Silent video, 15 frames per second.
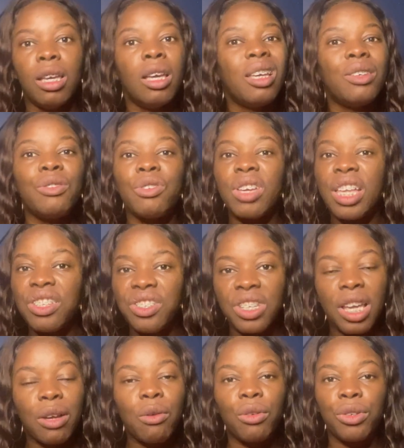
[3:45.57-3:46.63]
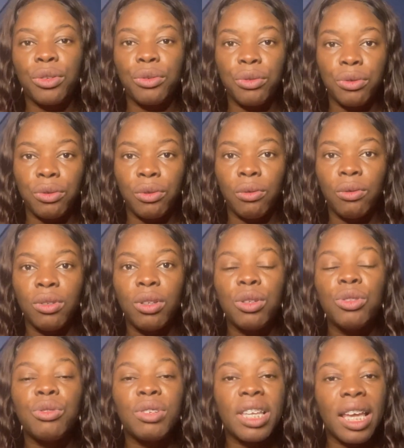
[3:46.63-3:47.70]
You can check on Google
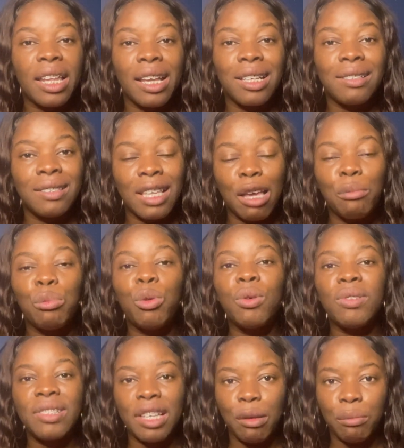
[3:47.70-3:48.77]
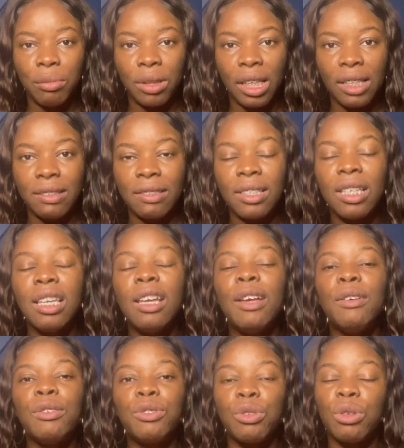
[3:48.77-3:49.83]
to get example template
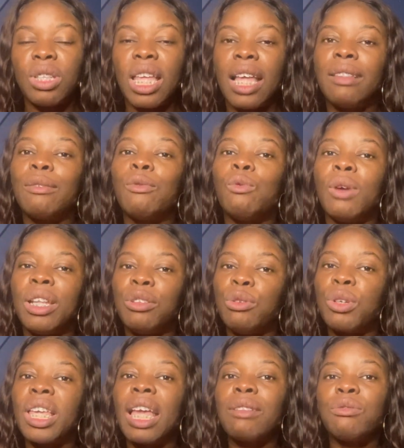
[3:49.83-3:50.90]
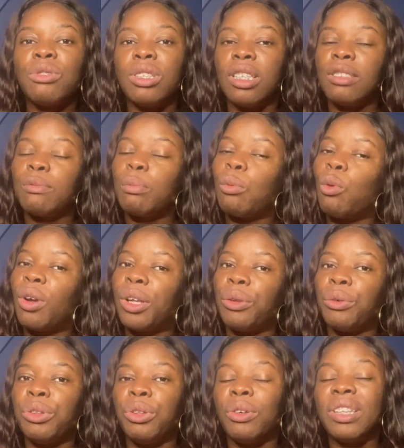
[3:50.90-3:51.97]
so that when you get to this point
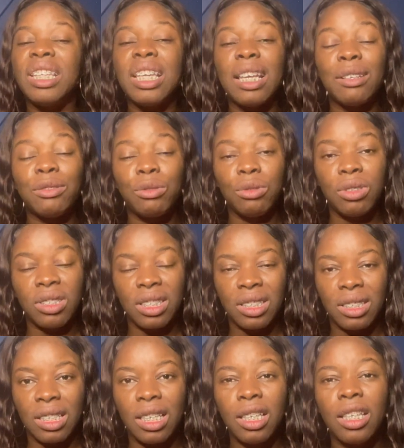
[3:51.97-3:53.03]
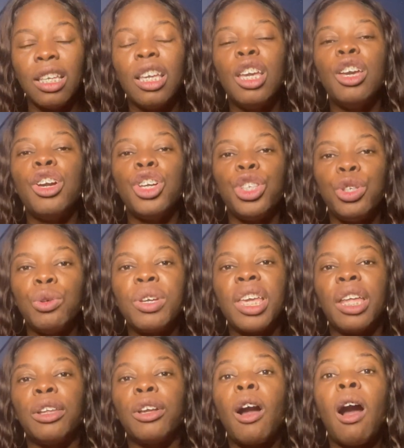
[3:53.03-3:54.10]
on your DS260, you
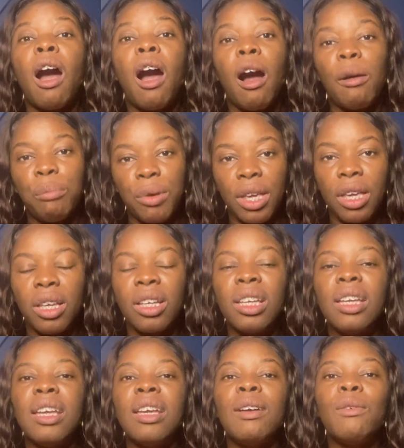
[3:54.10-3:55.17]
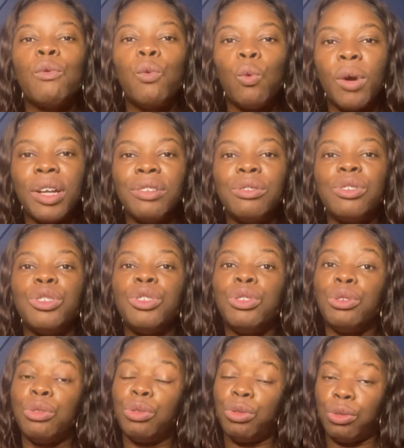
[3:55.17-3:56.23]
can copy what
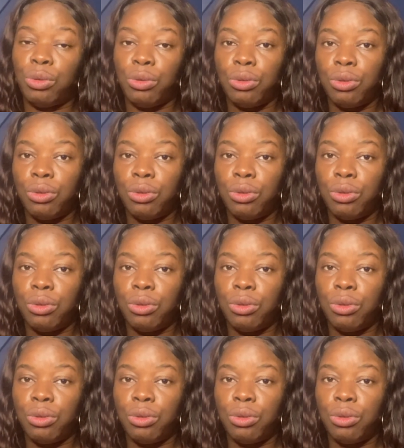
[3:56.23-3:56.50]
you do